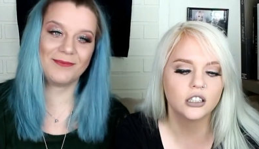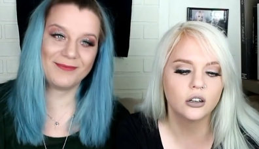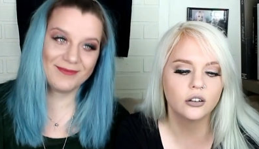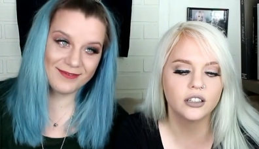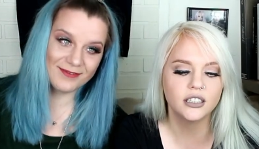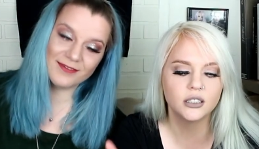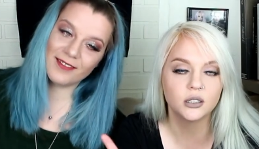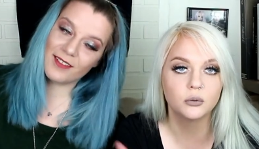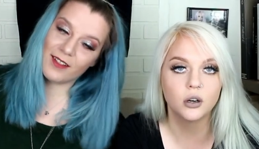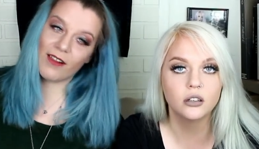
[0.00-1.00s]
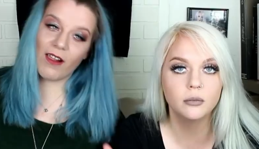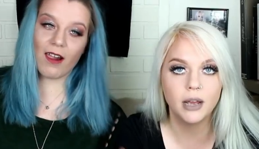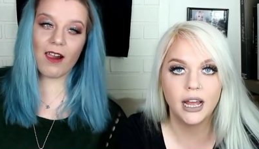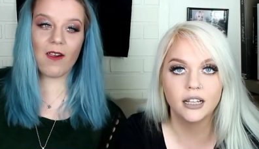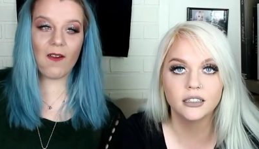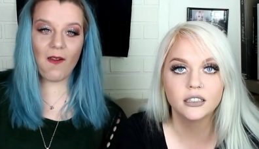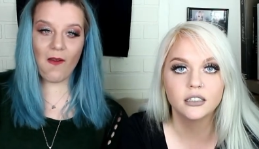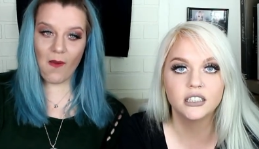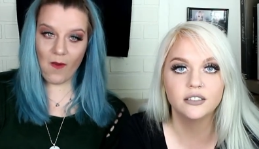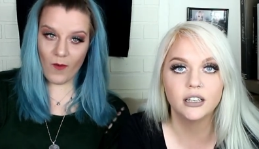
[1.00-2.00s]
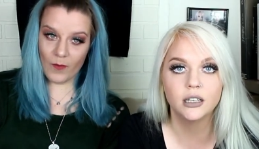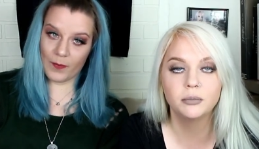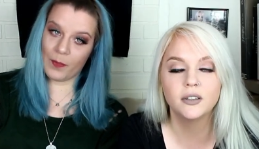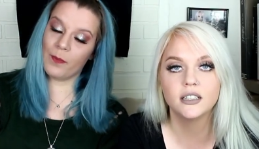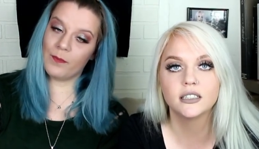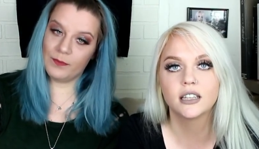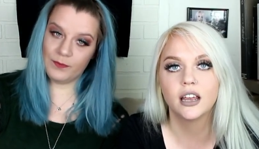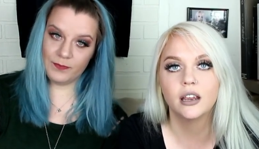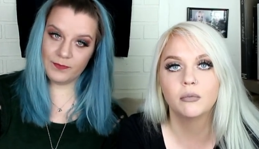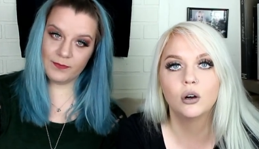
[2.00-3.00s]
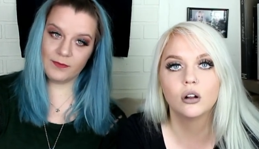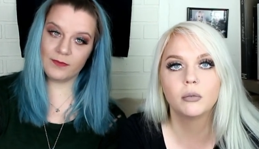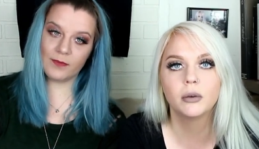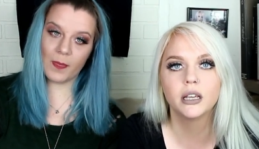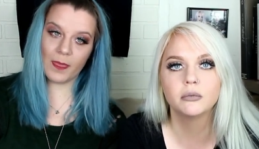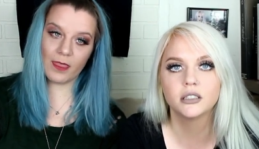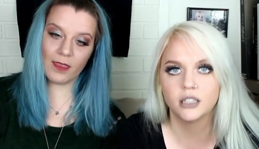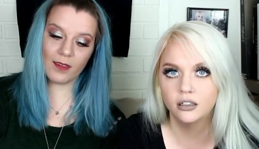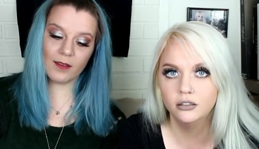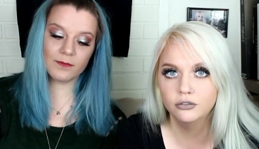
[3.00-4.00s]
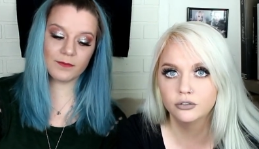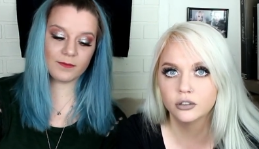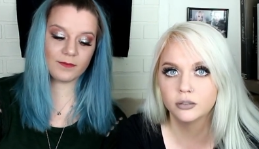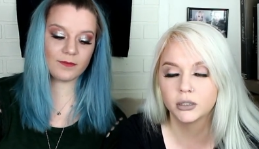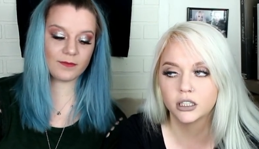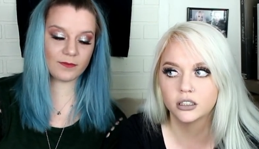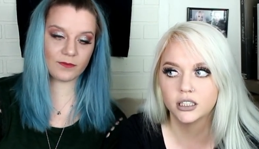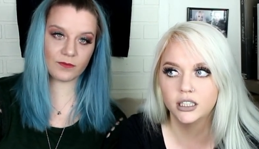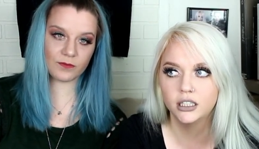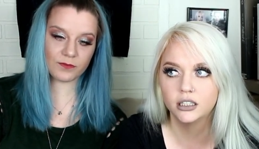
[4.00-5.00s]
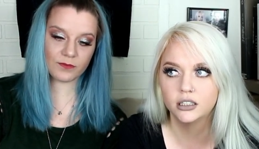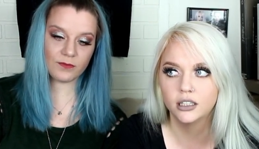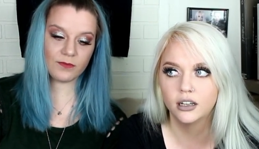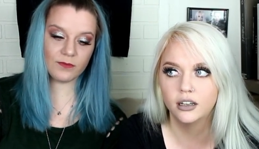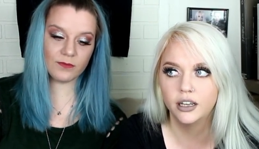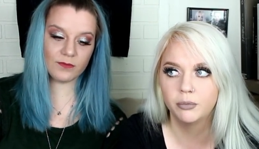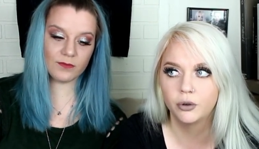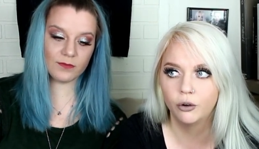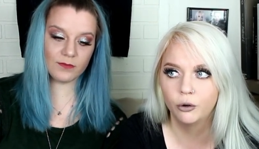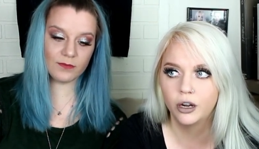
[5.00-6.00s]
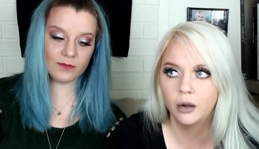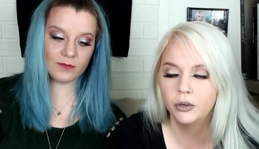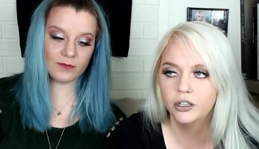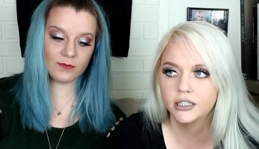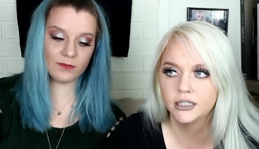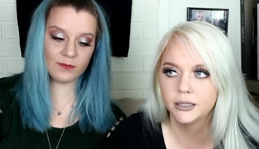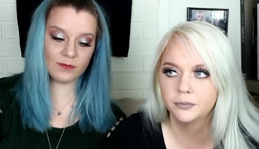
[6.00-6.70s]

Speaker 1: So this one man developed this game all by himself because he is uh, a programmer, isn't